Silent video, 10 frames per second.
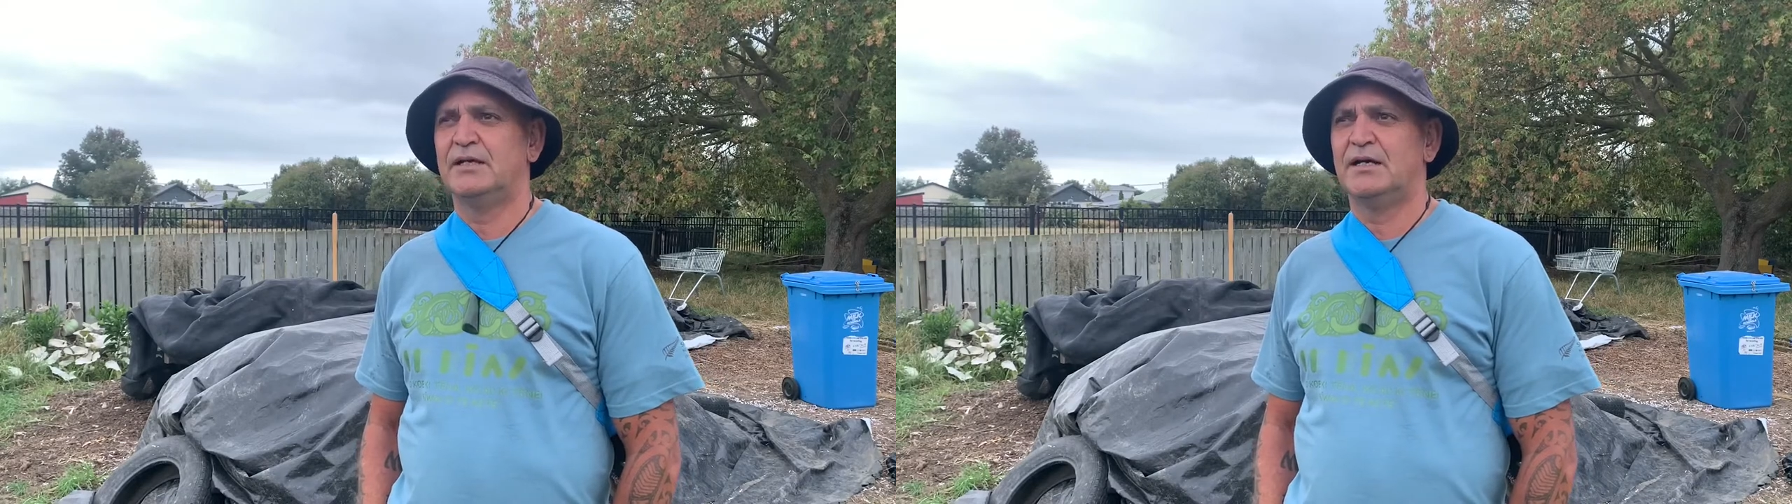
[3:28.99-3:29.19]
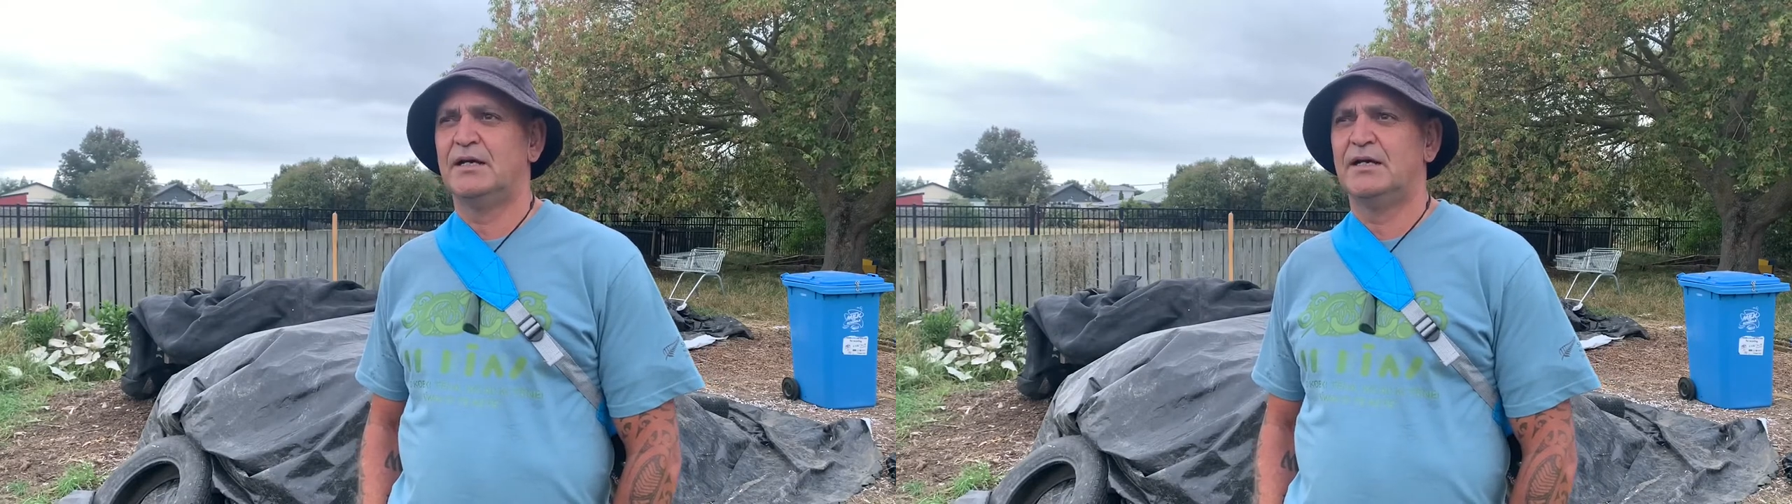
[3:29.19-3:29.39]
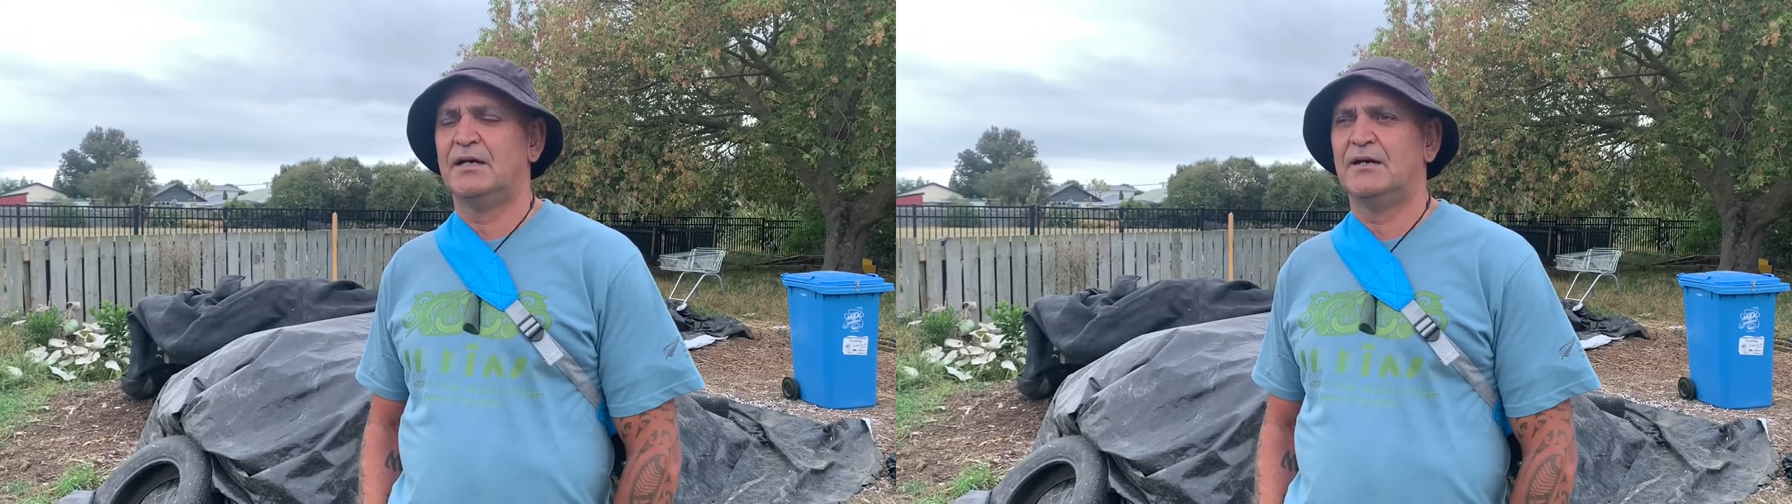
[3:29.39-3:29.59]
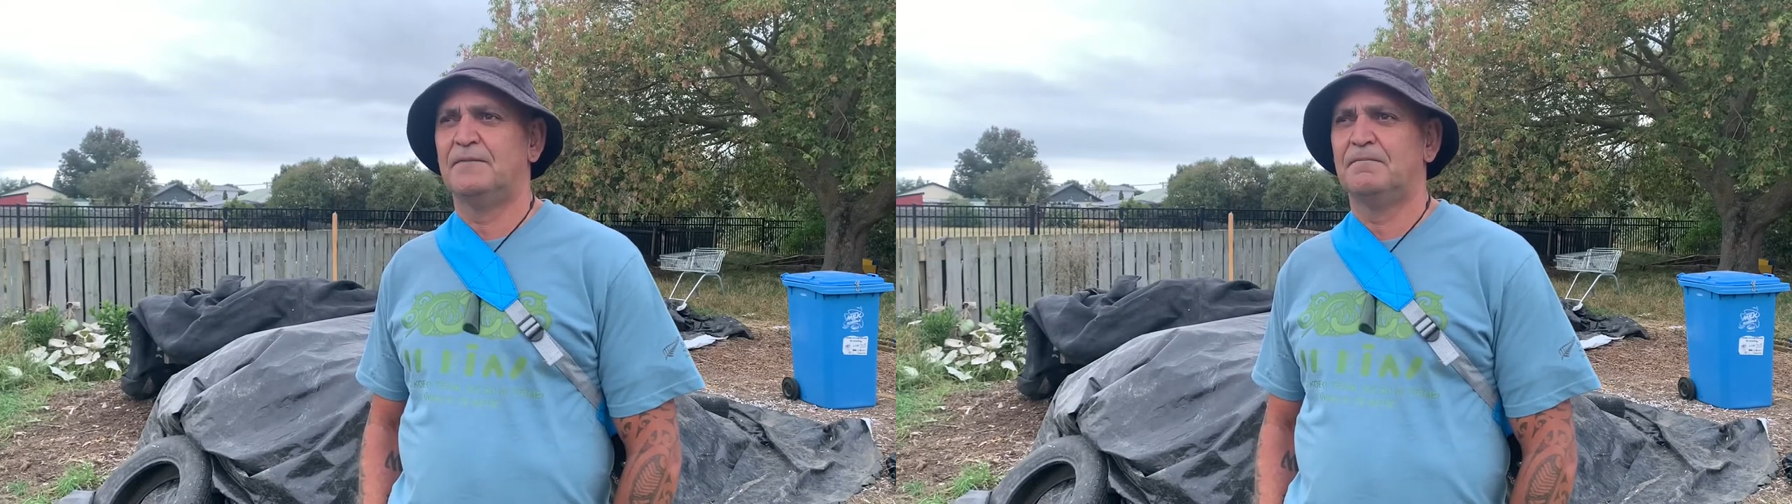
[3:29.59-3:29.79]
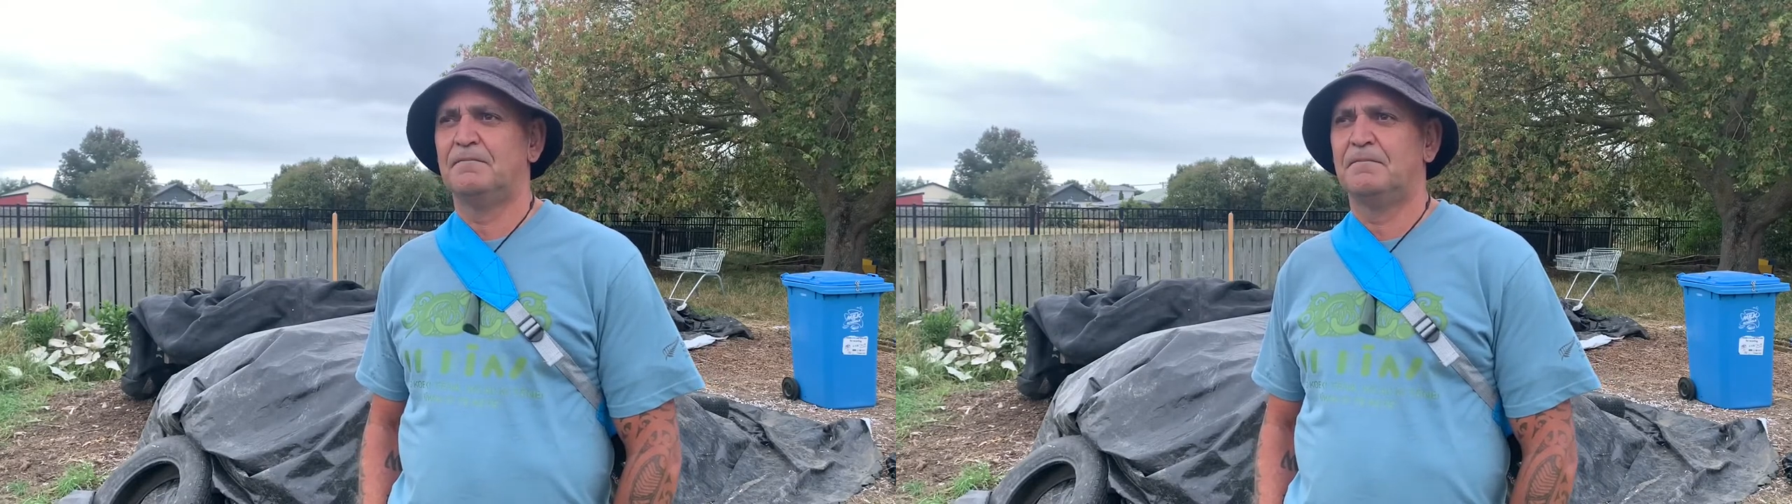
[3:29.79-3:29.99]

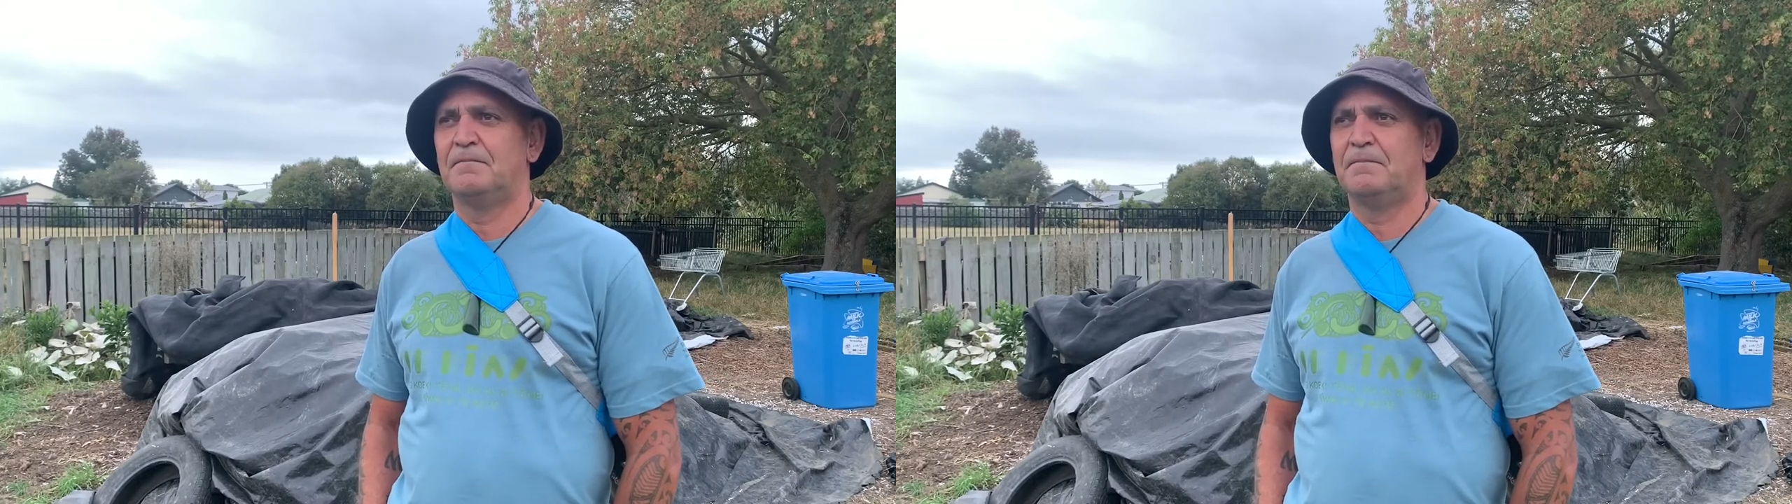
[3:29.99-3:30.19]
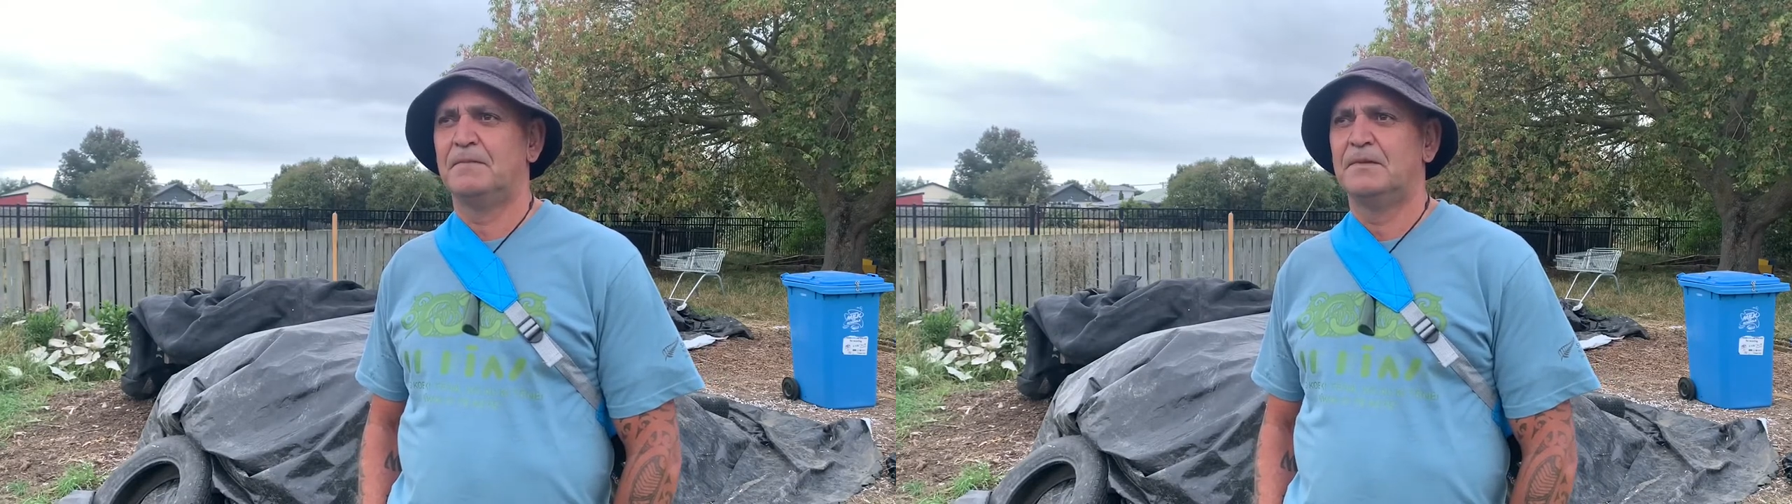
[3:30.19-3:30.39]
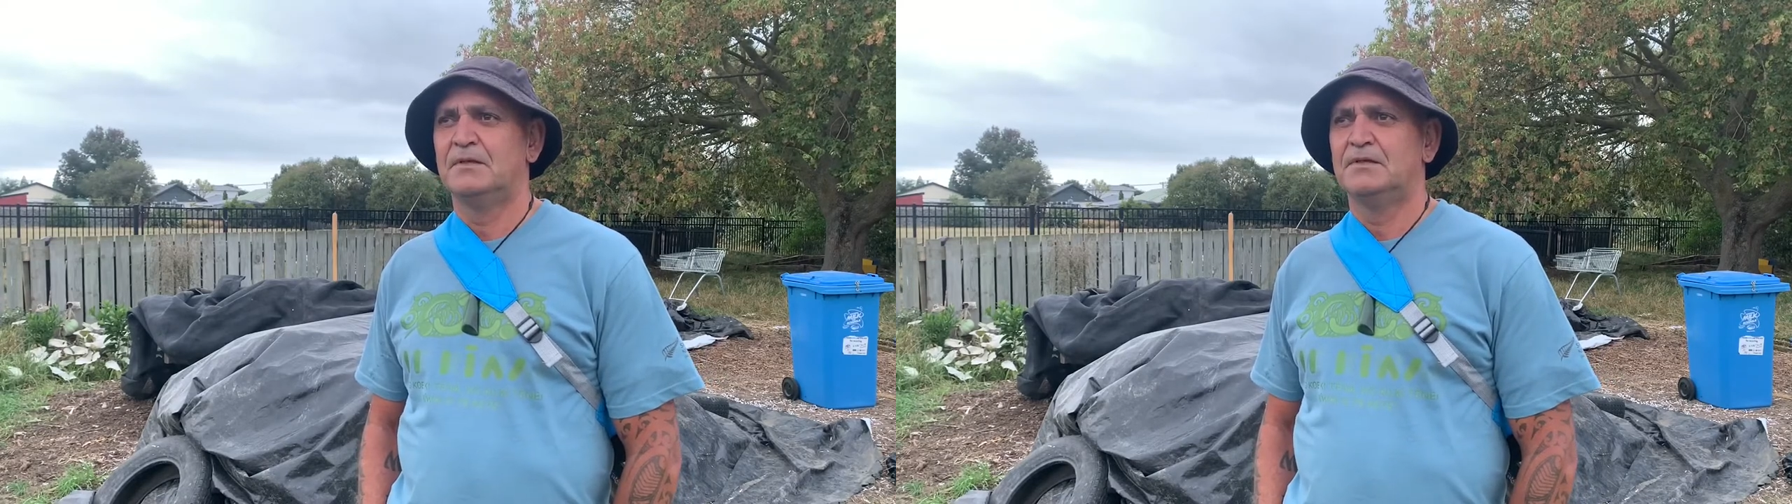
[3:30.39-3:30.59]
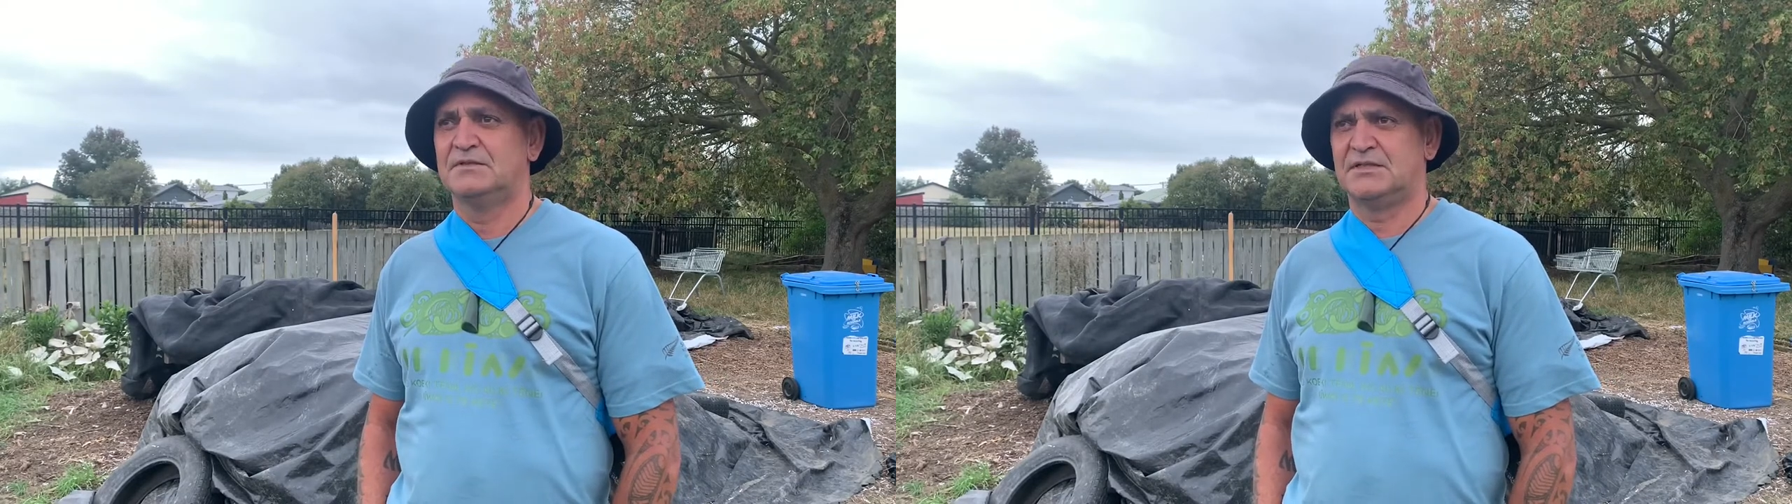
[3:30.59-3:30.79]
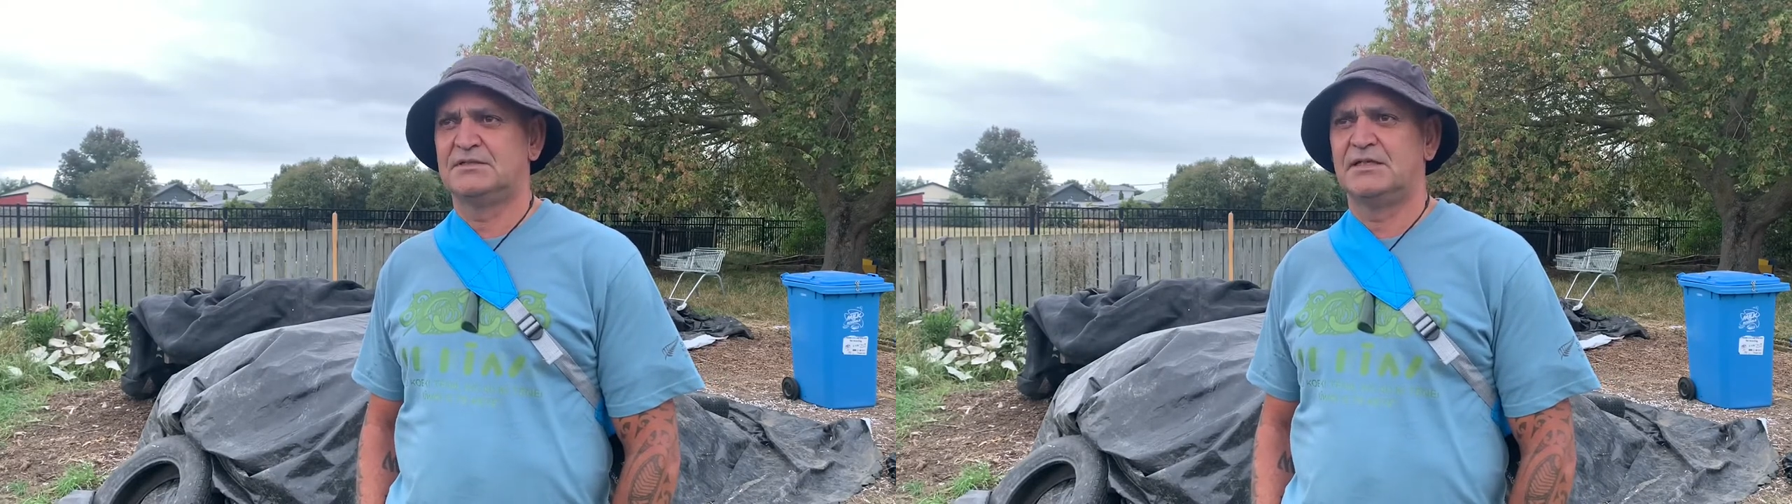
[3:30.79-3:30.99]
um,
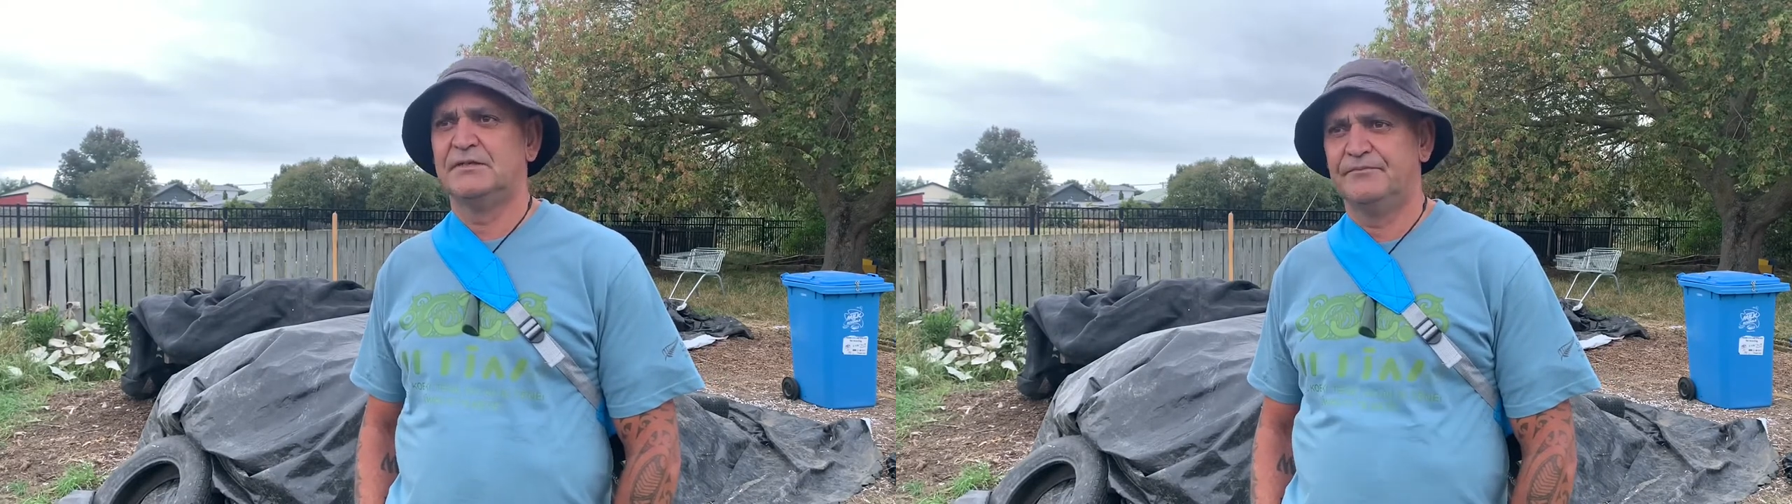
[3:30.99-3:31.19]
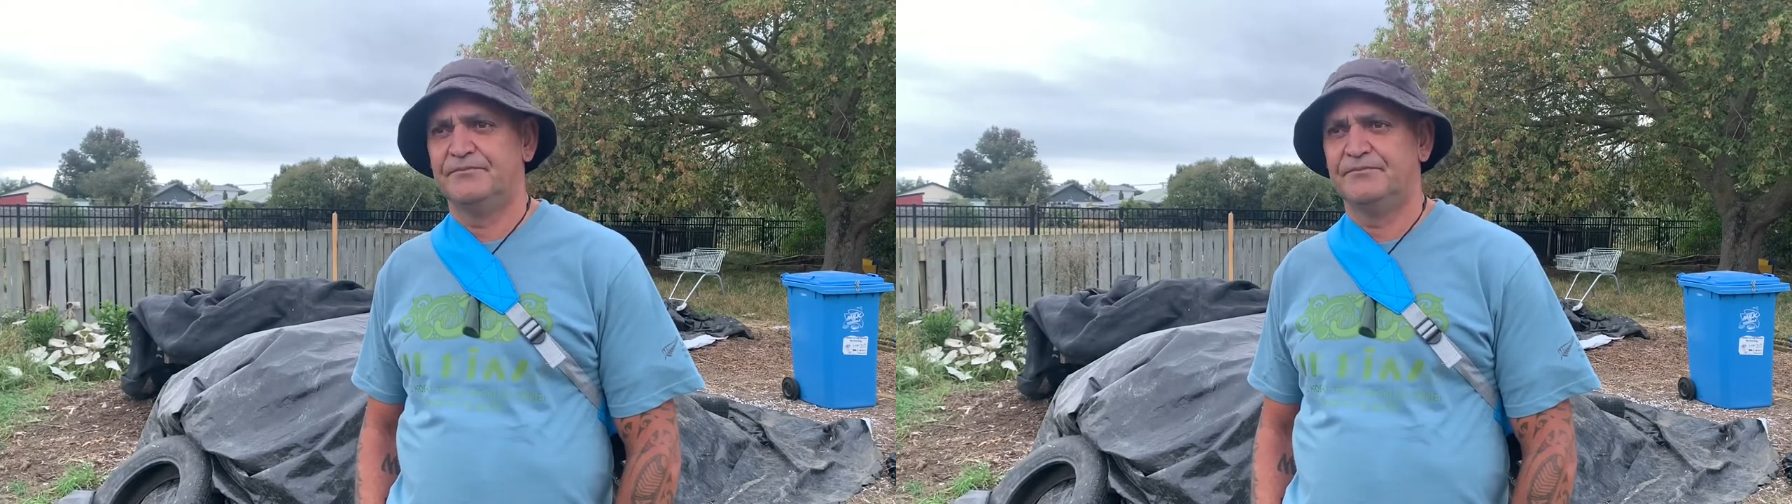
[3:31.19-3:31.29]
60.